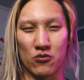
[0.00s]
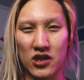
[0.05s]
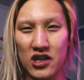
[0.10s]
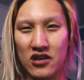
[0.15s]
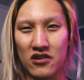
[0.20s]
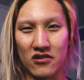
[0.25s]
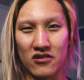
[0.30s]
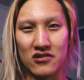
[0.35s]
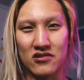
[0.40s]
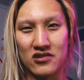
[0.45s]

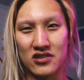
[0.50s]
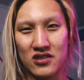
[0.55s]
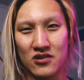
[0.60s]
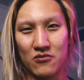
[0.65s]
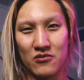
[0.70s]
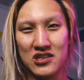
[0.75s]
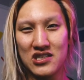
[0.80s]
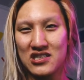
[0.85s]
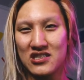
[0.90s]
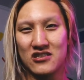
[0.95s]
readers,
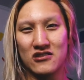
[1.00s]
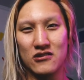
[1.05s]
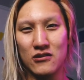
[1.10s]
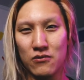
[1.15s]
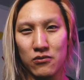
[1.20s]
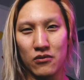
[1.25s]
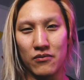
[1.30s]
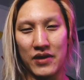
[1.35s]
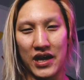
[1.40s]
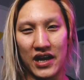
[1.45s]
which is
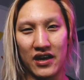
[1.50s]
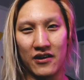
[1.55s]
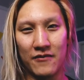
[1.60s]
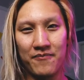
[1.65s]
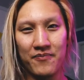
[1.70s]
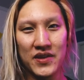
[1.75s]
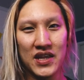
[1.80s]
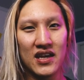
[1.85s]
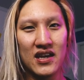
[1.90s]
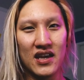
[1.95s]
super
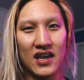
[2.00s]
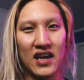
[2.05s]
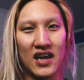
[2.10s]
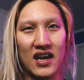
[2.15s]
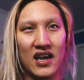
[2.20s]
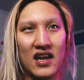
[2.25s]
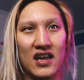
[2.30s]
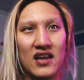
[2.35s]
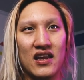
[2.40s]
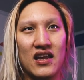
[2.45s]
meta.
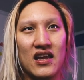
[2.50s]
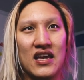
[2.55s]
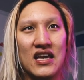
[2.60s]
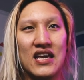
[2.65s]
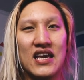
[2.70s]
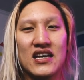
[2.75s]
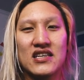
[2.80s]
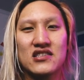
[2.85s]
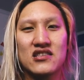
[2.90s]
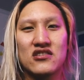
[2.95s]
And
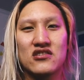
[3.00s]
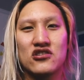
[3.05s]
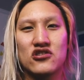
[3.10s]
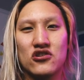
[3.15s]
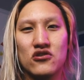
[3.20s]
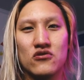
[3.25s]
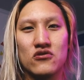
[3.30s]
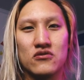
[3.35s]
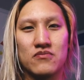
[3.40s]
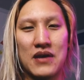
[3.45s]
he gets to
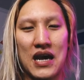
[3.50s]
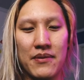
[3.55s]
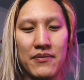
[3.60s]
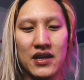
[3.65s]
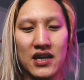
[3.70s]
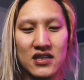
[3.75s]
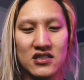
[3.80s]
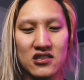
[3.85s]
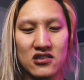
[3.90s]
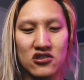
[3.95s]
choose,
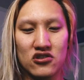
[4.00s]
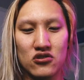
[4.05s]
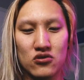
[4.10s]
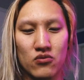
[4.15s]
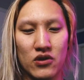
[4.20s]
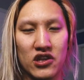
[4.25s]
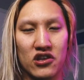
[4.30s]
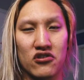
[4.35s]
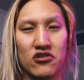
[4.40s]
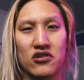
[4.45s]
Batman gets to
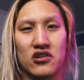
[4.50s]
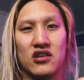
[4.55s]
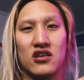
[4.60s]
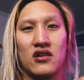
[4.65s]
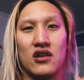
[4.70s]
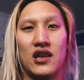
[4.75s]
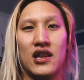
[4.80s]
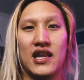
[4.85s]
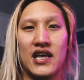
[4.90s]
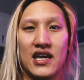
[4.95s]
choose whether
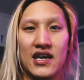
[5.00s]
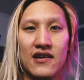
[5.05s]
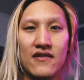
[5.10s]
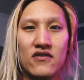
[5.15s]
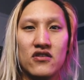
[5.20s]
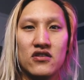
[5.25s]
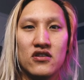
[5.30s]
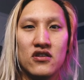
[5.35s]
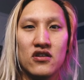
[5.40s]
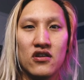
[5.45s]
to
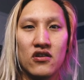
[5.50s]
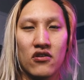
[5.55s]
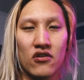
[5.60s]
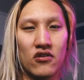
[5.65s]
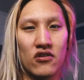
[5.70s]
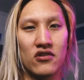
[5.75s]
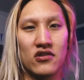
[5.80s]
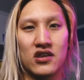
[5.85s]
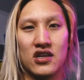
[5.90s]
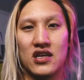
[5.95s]
live
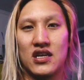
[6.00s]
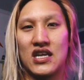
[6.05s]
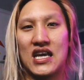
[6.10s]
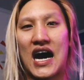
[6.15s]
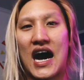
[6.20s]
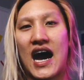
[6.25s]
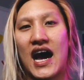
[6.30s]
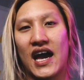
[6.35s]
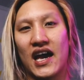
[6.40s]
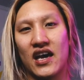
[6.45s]
or to
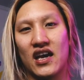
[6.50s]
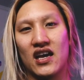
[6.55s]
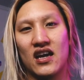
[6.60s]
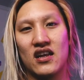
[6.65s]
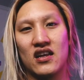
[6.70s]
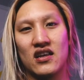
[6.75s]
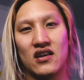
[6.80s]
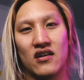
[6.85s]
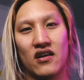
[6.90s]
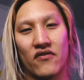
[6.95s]
die.
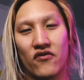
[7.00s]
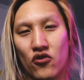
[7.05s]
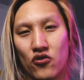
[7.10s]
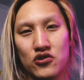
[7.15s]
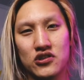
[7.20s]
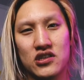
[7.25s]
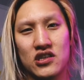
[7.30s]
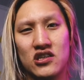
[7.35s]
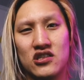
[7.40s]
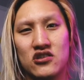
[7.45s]
And of
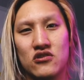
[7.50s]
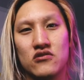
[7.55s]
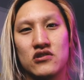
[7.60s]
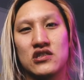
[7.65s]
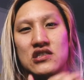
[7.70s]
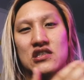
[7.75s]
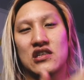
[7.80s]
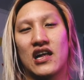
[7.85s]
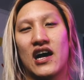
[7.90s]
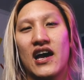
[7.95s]
course he
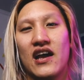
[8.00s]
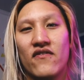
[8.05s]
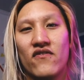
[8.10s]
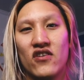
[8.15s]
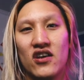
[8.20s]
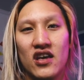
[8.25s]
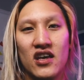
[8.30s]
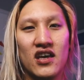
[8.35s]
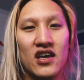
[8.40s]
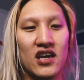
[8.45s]
chooses life.
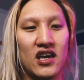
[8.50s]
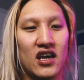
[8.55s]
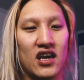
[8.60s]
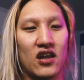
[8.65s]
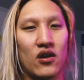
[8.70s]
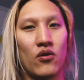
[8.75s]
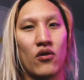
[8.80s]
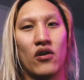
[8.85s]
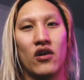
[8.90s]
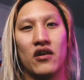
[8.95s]

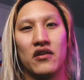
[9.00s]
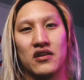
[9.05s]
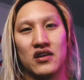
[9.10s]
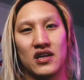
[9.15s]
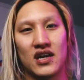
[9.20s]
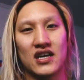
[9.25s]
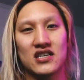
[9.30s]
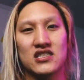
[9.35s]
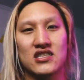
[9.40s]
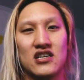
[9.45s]
And
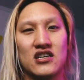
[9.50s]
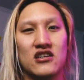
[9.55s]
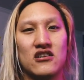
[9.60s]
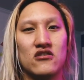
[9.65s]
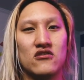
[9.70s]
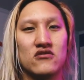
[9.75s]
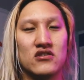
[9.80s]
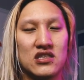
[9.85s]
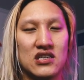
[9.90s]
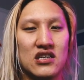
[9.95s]
the next
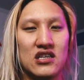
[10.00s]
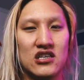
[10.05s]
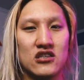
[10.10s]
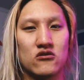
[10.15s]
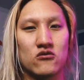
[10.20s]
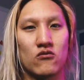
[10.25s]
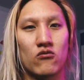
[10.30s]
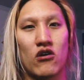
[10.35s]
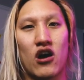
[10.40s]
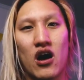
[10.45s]
scene you see
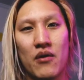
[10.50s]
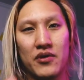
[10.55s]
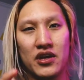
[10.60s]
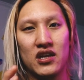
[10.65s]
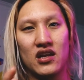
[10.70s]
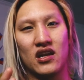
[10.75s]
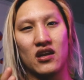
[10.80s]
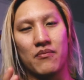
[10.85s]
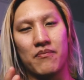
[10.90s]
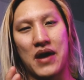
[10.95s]
is
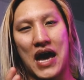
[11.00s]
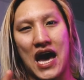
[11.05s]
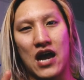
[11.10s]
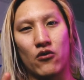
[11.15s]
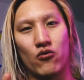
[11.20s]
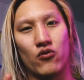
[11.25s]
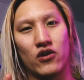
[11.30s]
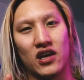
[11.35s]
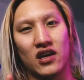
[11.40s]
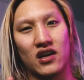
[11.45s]
Robin in a
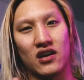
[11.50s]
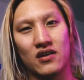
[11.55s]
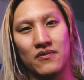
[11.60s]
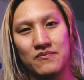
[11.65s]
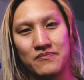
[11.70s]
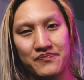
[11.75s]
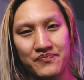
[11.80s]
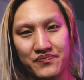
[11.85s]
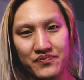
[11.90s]
bat wing,